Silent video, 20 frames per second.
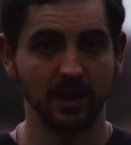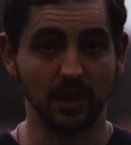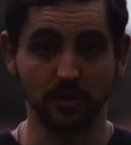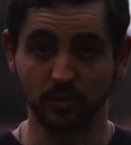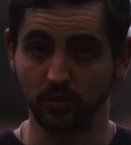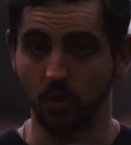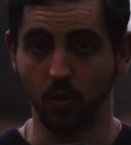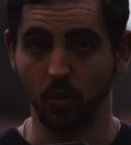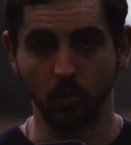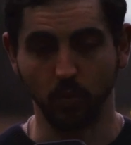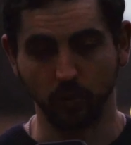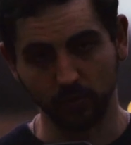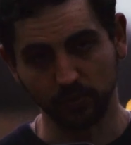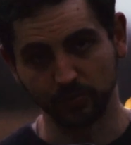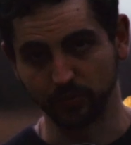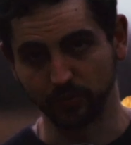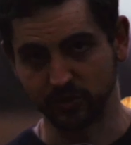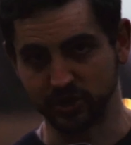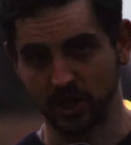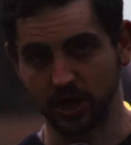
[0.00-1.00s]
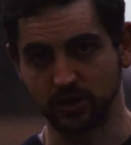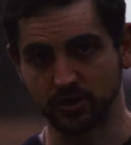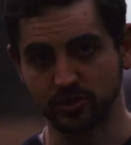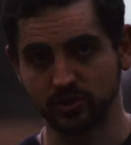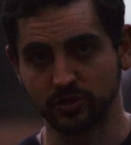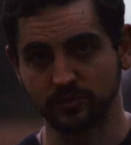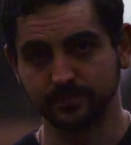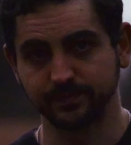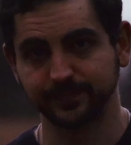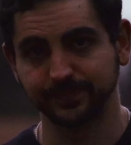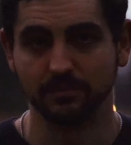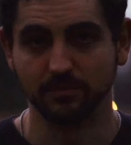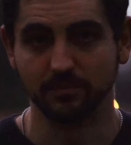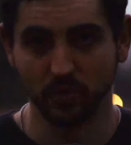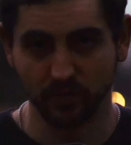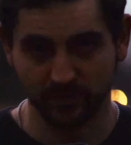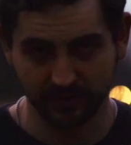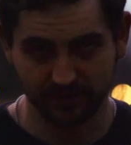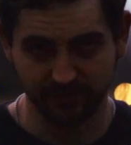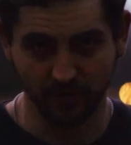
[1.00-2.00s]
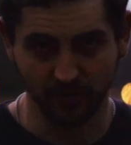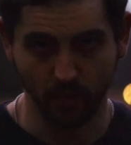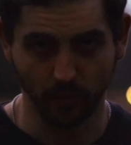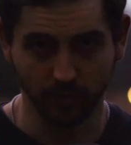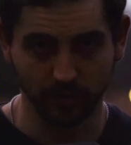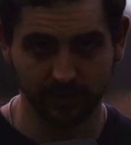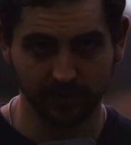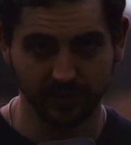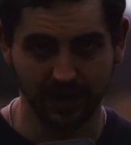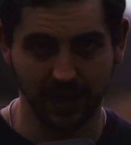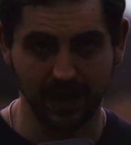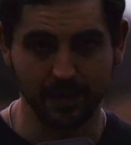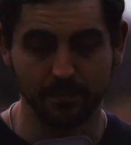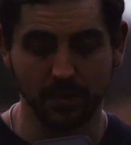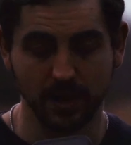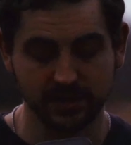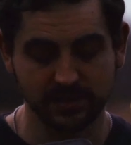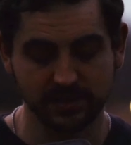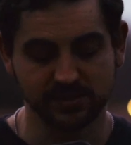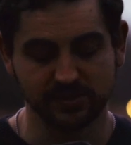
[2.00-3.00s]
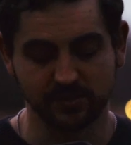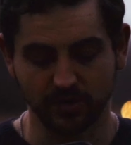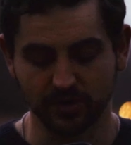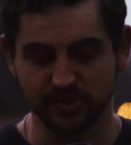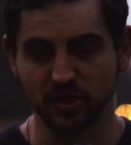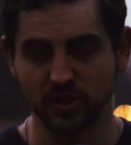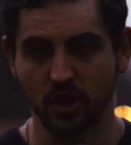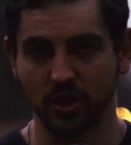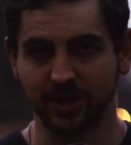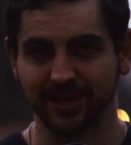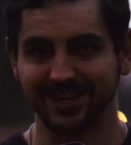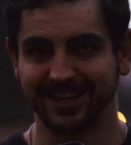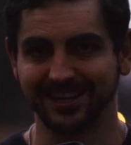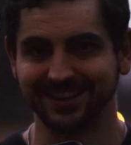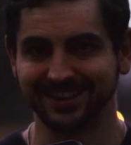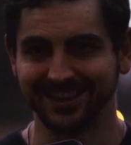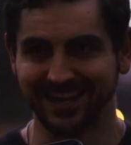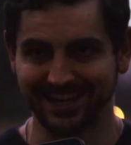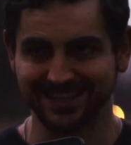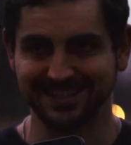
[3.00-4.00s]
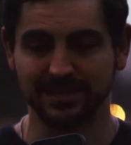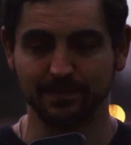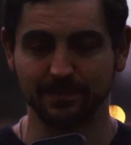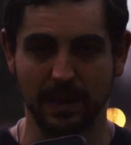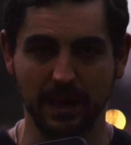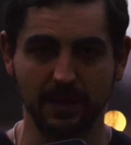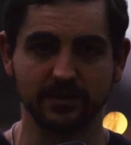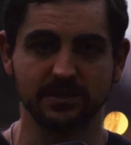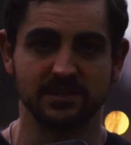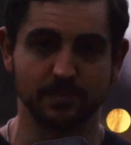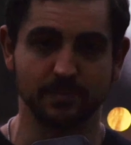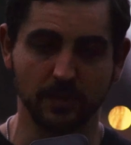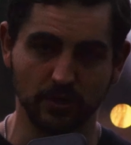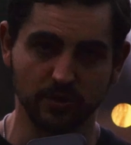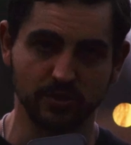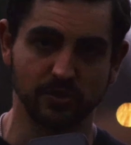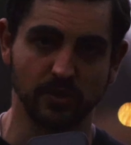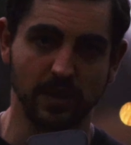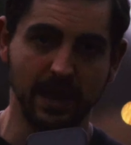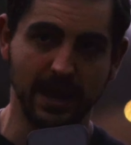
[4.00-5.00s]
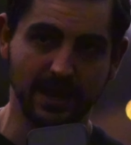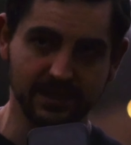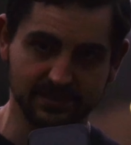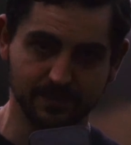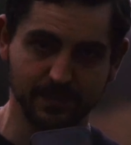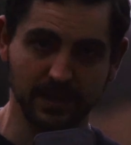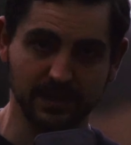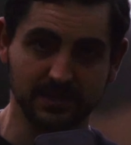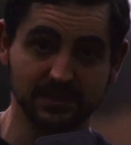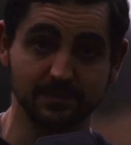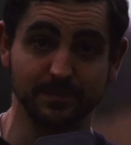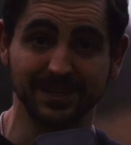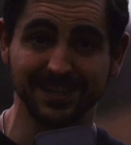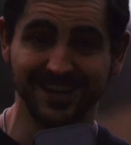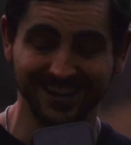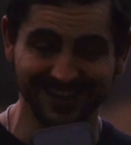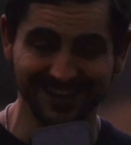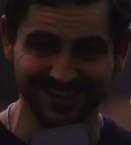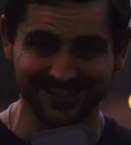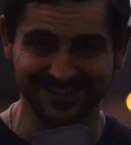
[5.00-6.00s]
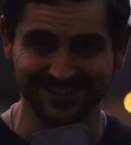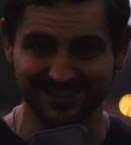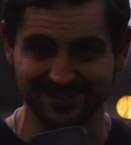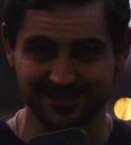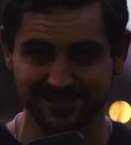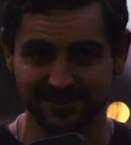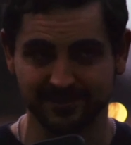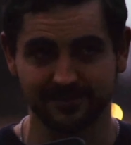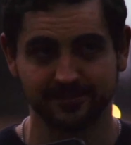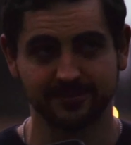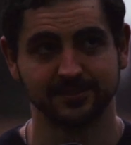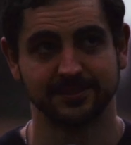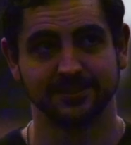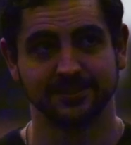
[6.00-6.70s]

And your whole world will change. Moving forward, I might start talking less about spiritual aspects because